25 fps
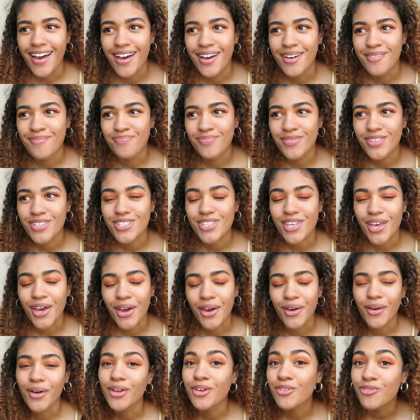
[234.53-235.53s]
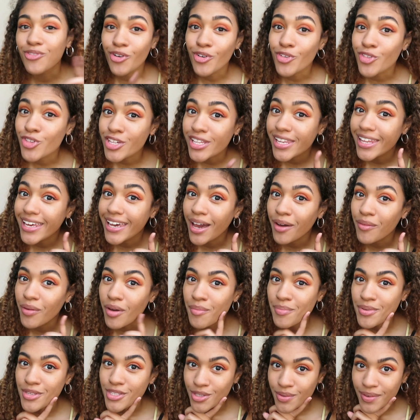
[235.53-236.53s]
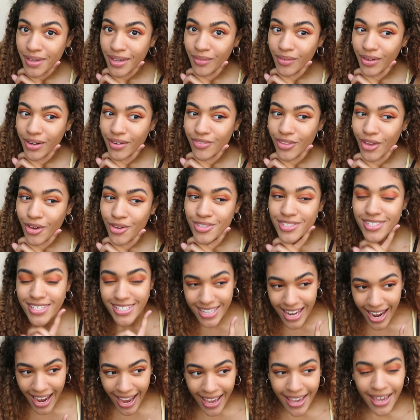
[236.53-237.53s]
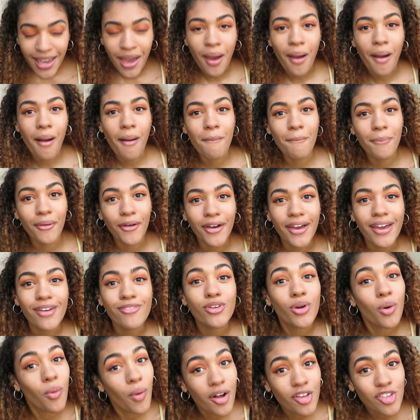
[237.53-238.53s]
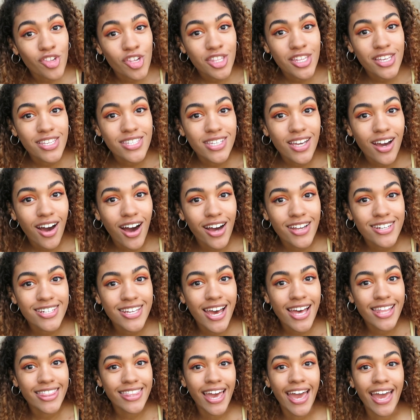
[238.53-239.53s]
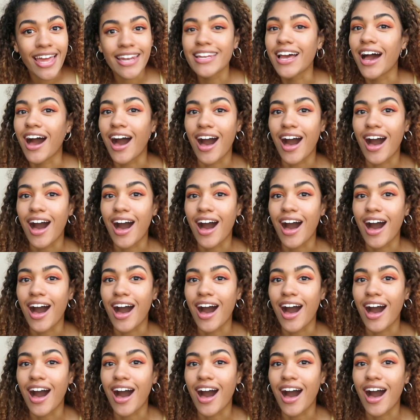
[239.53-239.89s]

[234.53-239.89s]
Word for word: um, so, unfortunately, I won't be doing one of those today. But if you're watching this, Carter, then